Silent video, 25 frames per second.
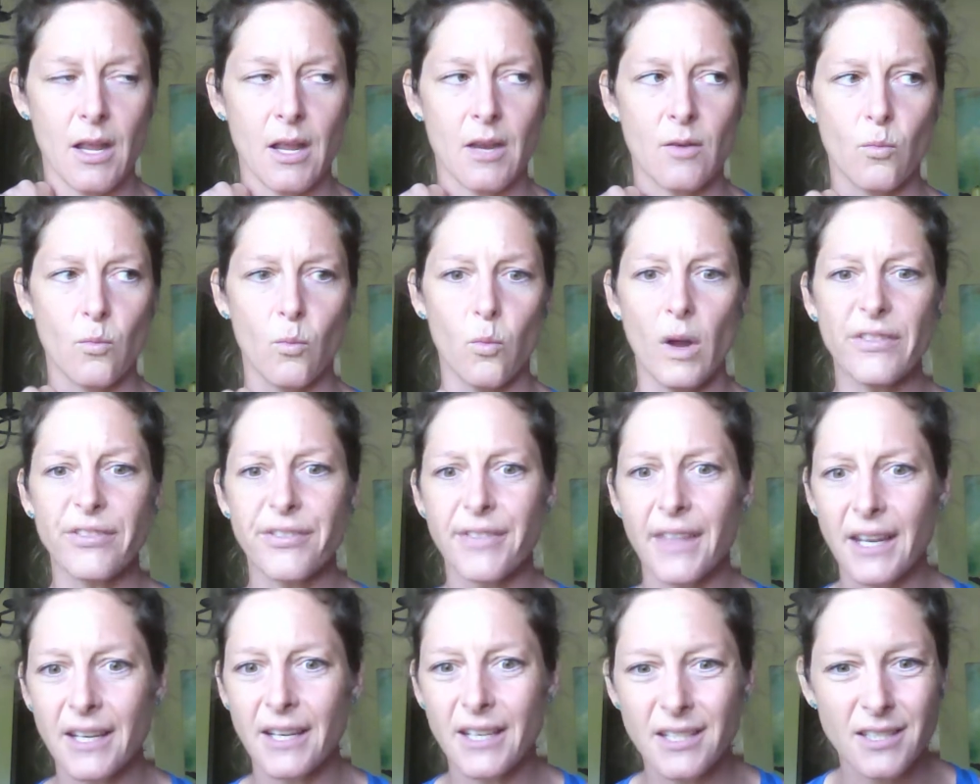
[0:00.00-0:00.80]
And
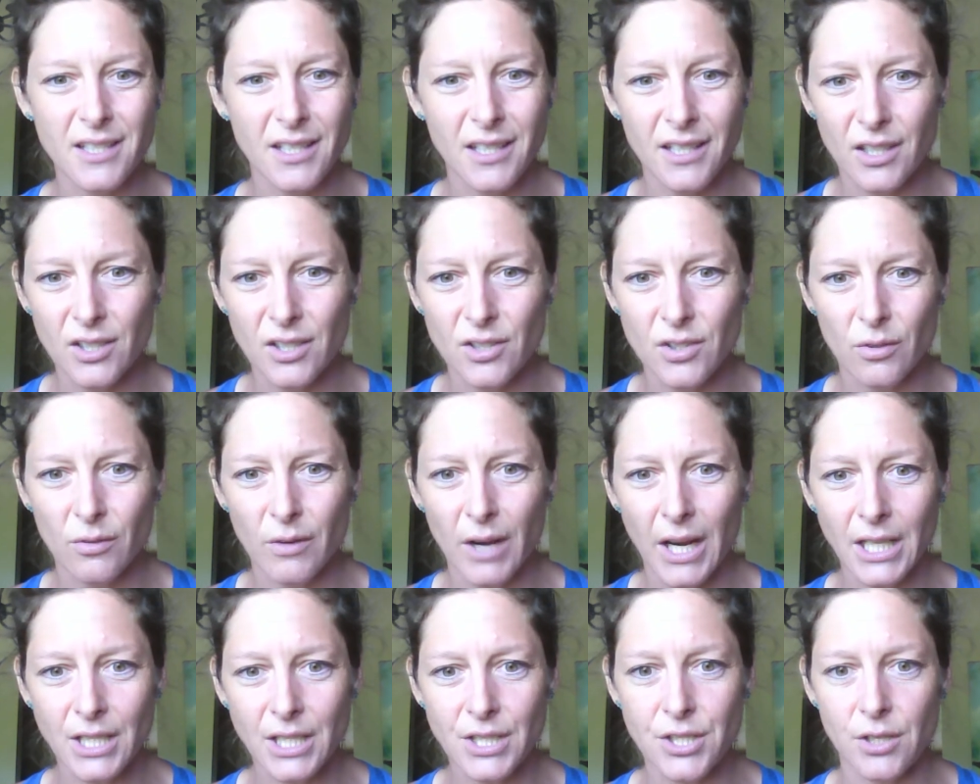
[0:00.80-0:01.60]
what then is going to
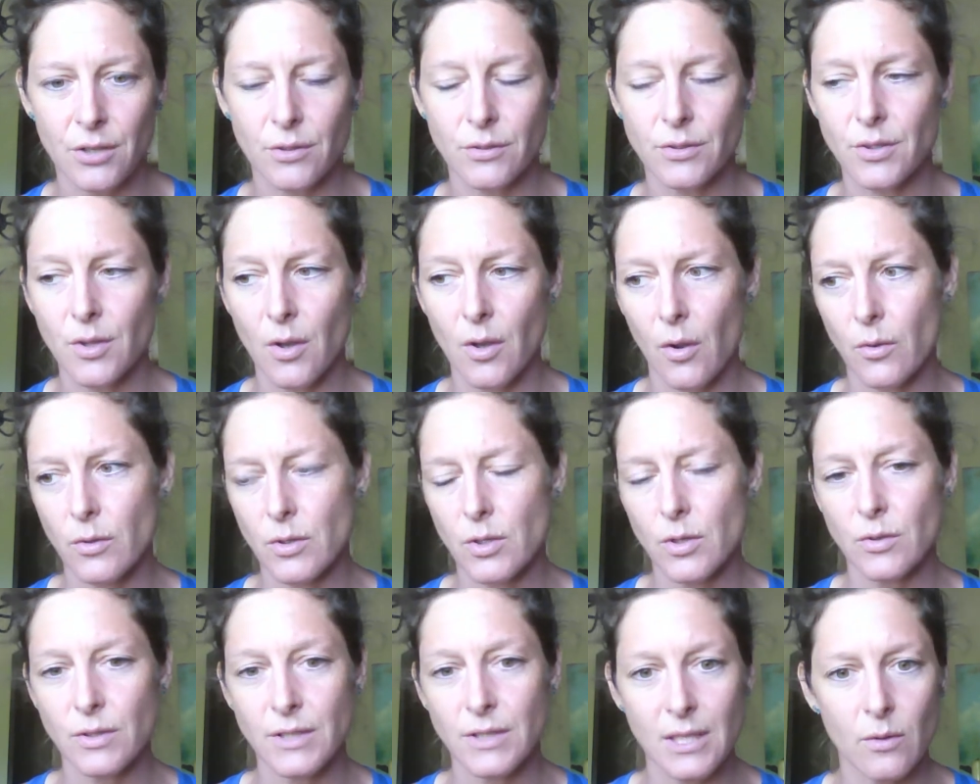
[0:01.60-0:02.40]
direct you? So
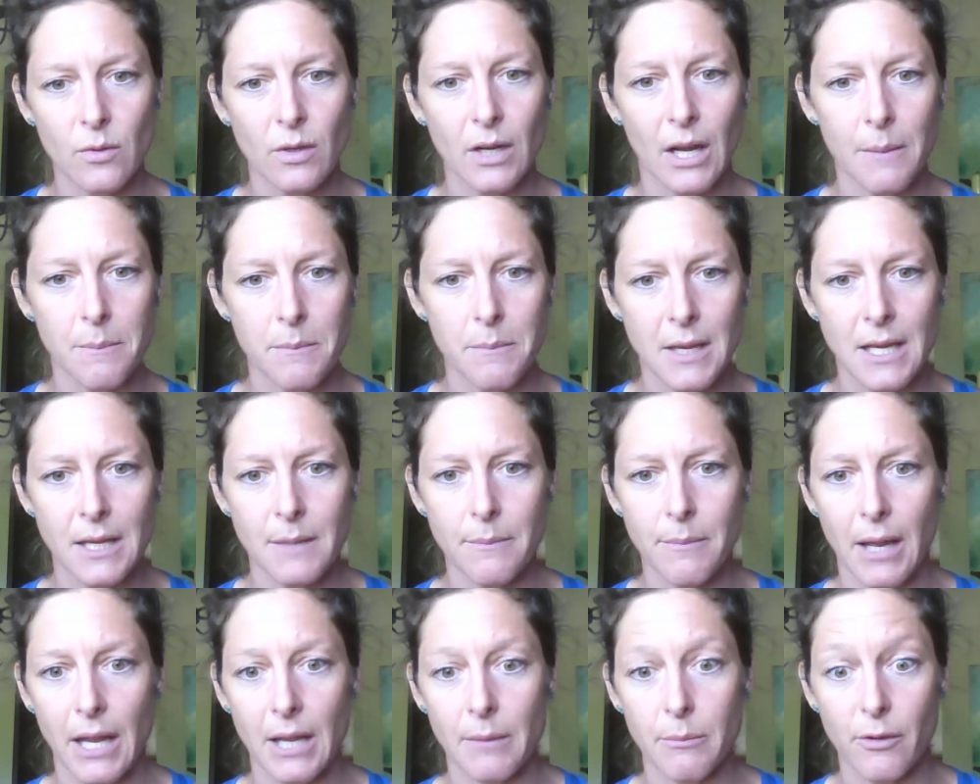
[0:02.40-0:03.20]
do you see what I
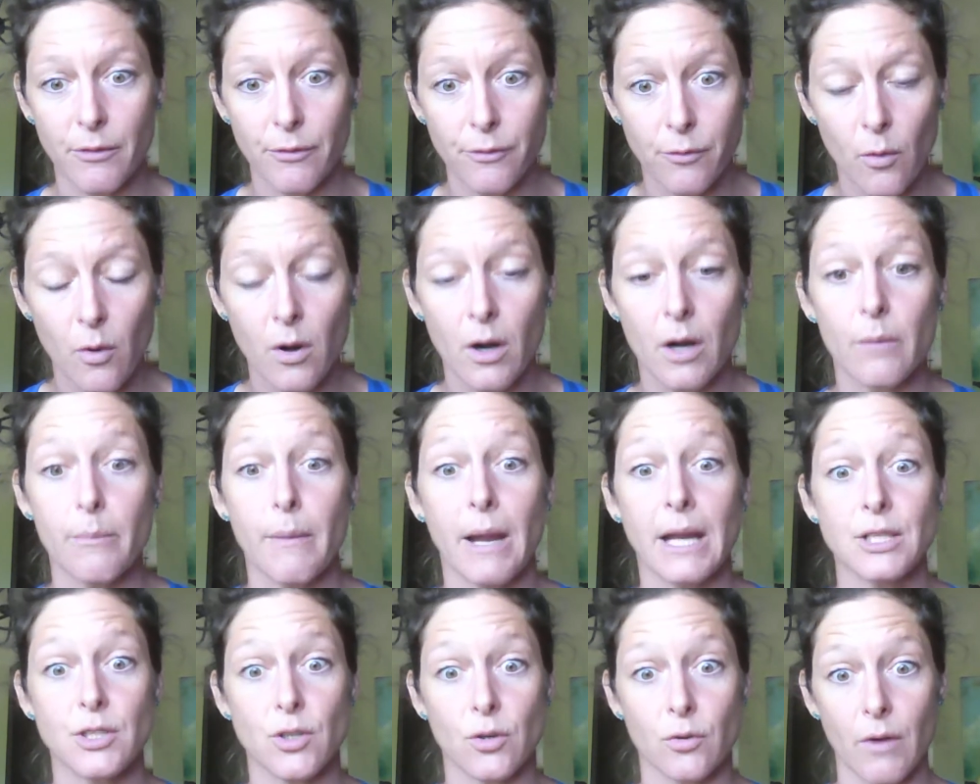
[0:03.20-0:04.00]
mean by before
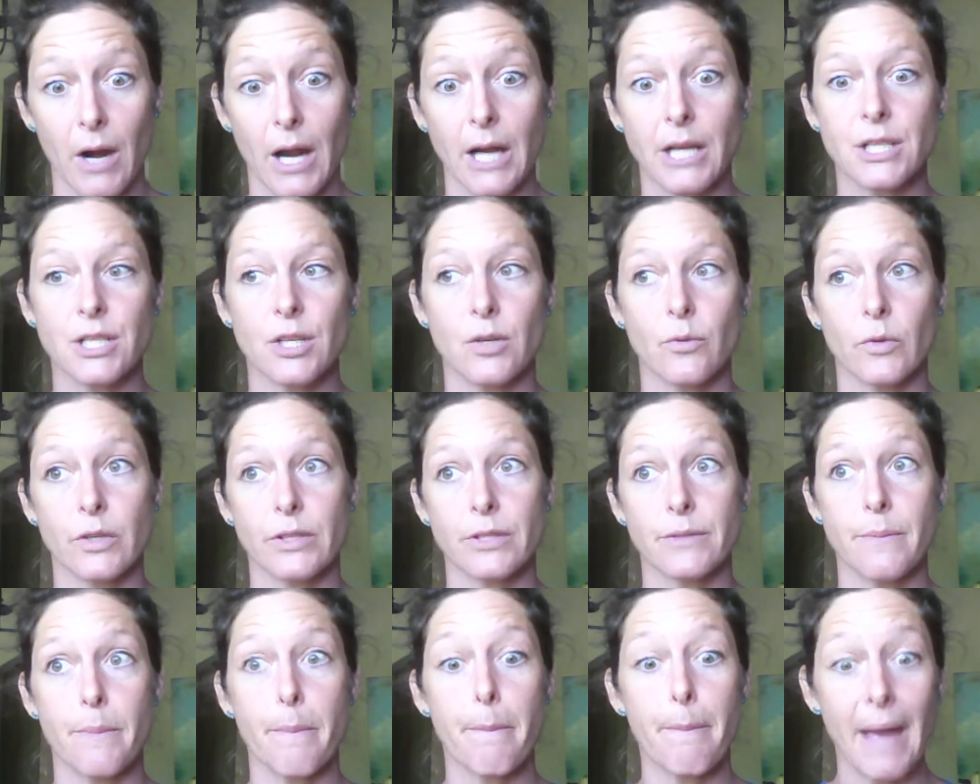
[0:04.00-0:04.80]
my direction
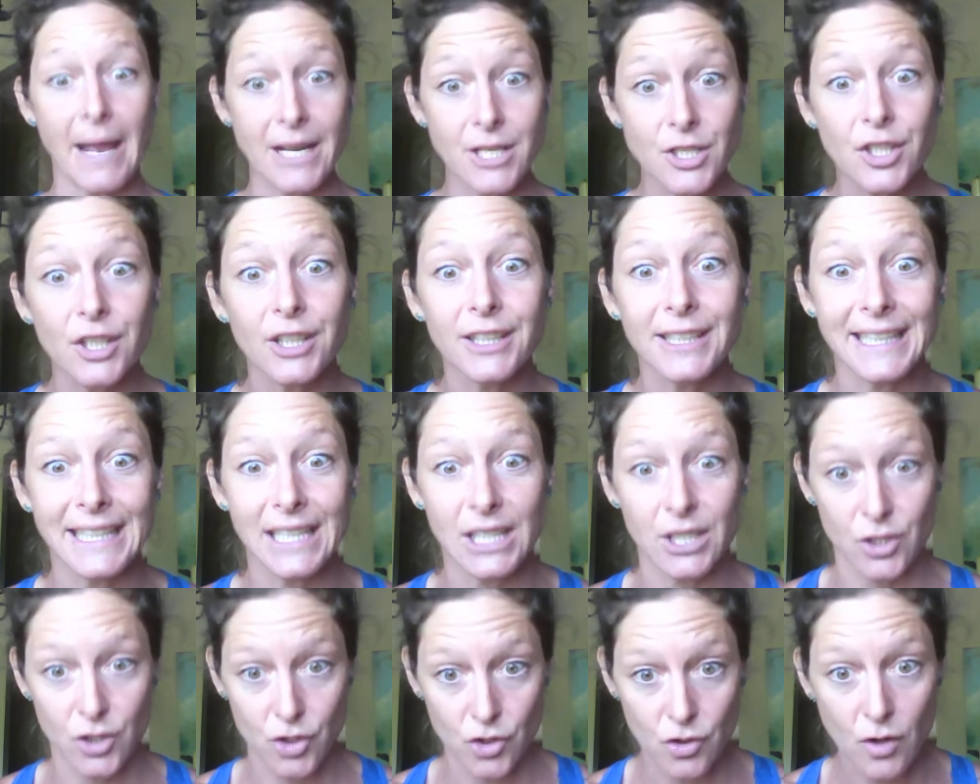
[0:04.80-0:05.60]
was mentally
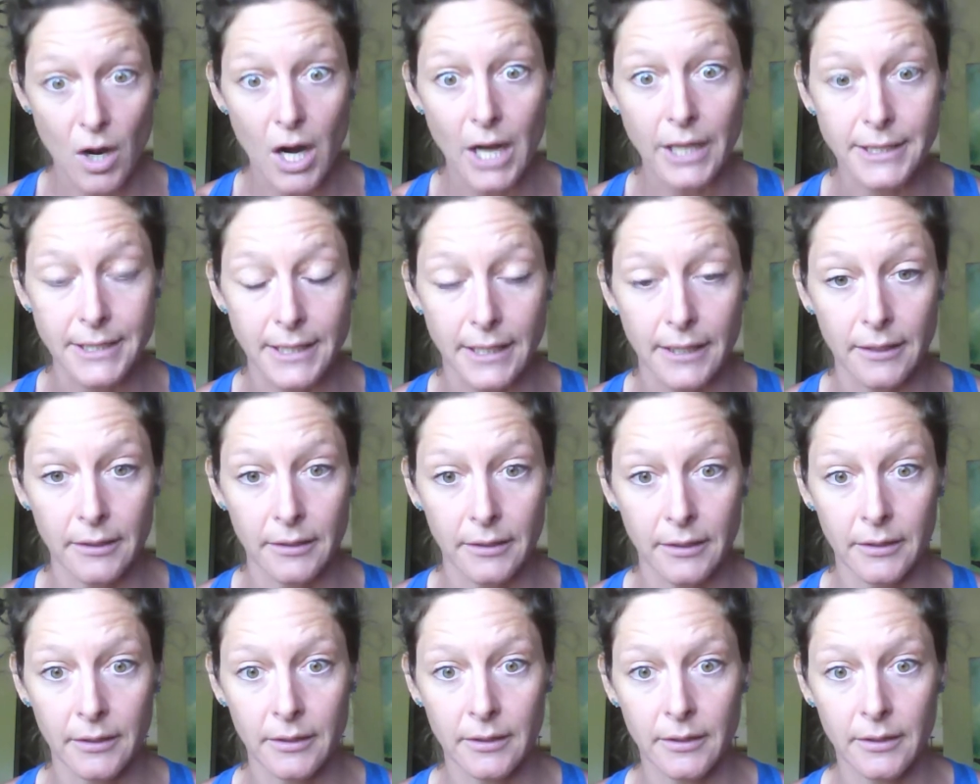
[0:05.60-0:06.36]
constructed?